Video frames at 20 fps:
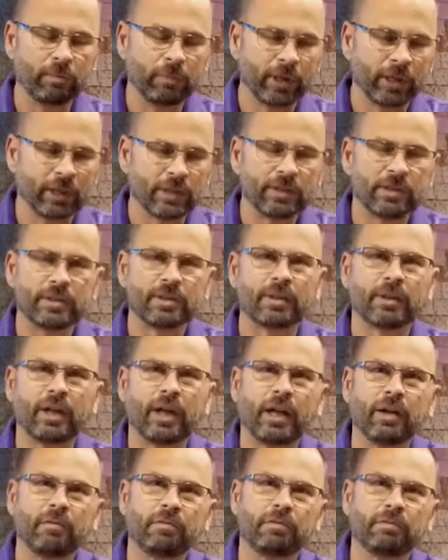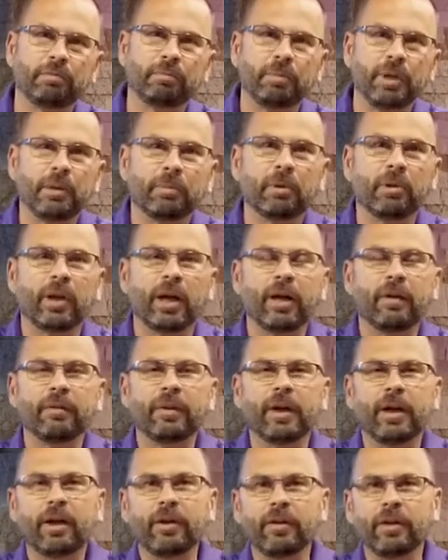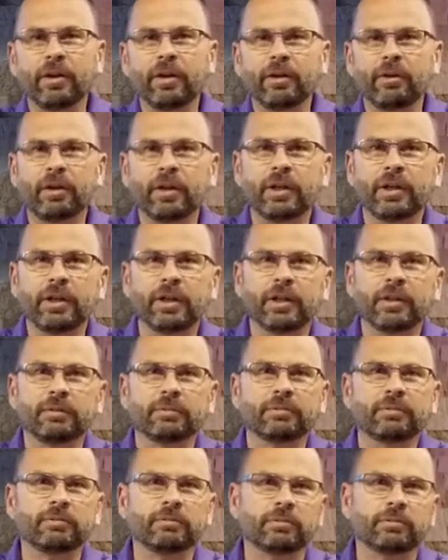because there's a lot of people out there that are in a